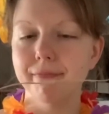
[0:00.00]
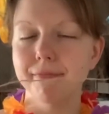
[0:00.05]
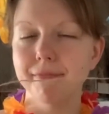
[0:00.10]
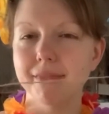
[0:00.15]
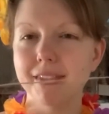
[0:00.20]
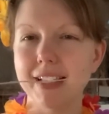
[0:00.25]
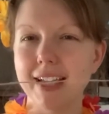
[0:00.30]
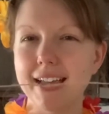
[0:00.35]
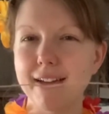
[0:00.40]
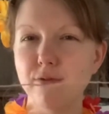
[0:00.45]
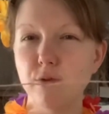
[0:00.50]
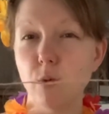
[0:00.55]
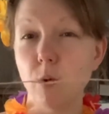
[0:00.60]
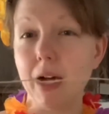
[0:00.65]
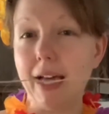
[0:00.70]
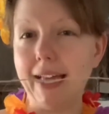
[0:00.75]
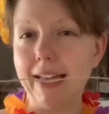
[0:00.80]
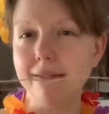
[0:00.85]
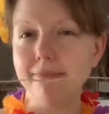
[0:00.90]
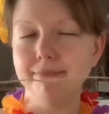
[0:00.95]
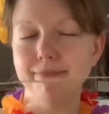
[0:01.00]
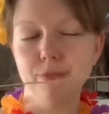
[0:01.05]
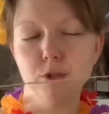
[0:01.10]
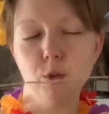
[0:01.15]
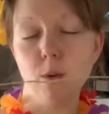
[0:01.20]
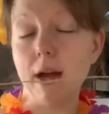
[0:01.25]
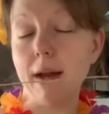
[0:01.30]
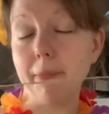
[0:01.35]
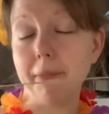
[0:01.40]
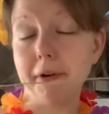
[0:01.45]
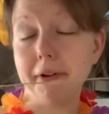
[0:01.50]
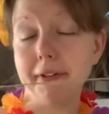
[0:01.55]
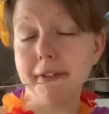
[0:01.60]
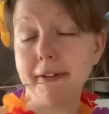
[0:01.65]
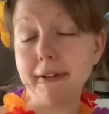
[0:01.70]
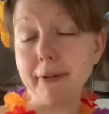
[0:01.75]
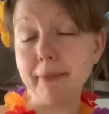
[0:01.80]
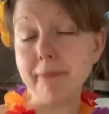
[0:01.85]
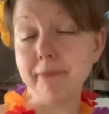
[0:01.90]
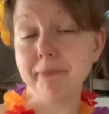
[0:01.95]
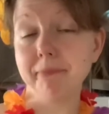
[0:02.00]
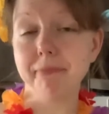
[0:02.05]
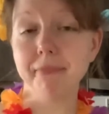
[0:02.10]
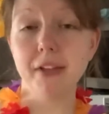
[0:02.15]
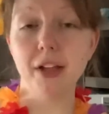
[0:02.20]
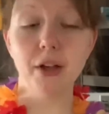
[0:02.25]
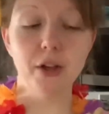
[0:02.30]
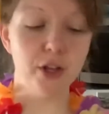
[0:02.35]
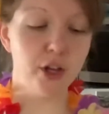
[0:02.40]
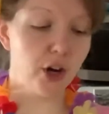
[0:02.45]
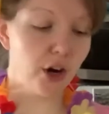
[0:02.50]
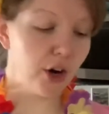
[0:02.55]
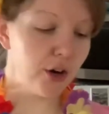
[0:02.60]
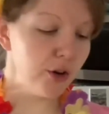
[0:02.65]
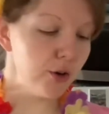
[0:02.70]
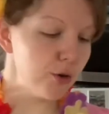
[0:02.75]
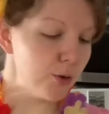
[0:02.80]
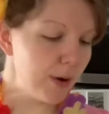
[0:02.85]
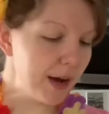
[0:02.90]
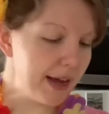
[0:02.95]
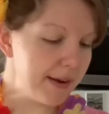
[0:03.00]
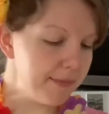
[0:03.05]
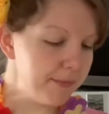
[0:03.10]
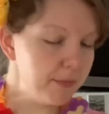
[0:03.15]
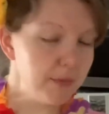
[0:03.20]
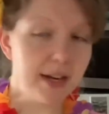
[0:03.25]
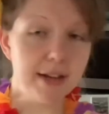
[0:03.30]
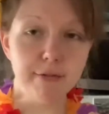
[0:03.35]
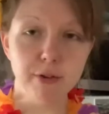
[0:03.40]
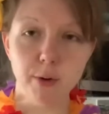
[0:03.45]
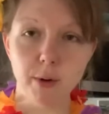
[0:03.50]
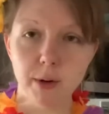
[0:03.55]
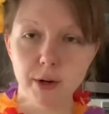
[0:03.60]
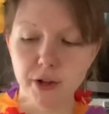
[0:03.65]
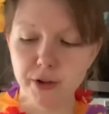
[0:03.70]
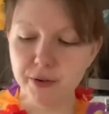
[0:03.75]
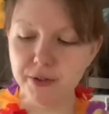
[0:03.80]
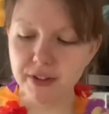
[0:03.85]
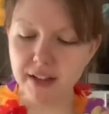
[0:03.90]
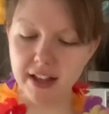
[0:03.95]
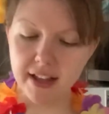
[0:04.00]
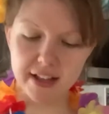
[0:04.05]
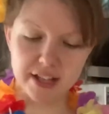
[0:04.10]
I have twine. Twine works too. Yarn, twine, whatever you want to use.